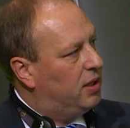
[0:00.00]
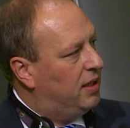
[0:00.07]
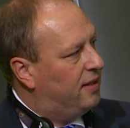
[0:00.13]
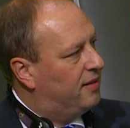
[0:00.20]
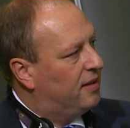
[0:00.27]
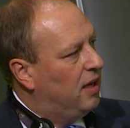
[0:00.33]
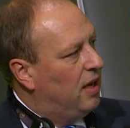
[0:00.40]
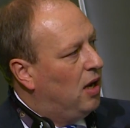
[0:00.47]

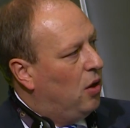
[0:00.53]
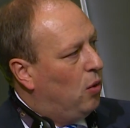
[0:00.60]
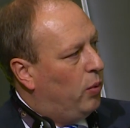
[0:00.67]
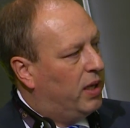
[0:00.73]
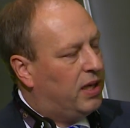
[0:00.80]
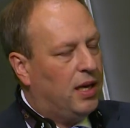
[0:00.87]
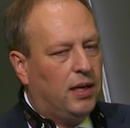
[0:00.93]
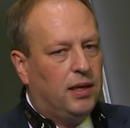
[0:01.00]
this,
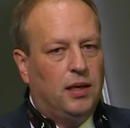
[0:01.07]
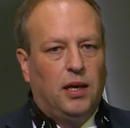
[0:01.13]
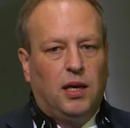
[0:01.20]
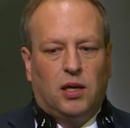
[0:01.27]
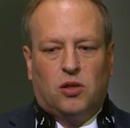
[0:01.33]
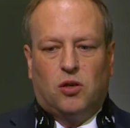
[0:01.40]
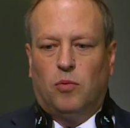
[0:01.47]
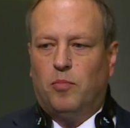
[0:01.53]
we can
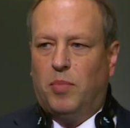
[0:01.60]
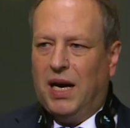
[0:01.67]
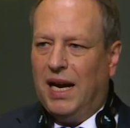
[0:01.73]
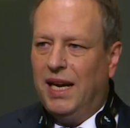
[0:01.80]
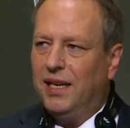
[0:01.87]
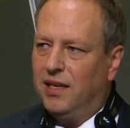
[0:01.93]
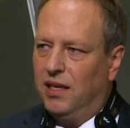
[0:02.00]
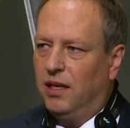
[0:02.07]

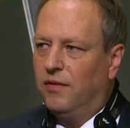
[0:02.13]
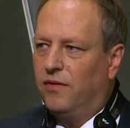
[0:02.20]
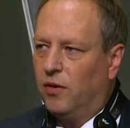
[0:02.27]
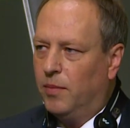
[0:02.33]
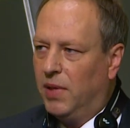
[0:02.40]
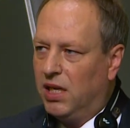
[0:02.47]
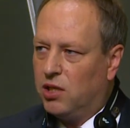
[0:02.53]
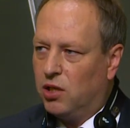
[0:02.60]
combine the
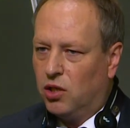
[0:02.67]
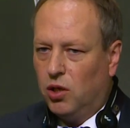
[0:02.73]
information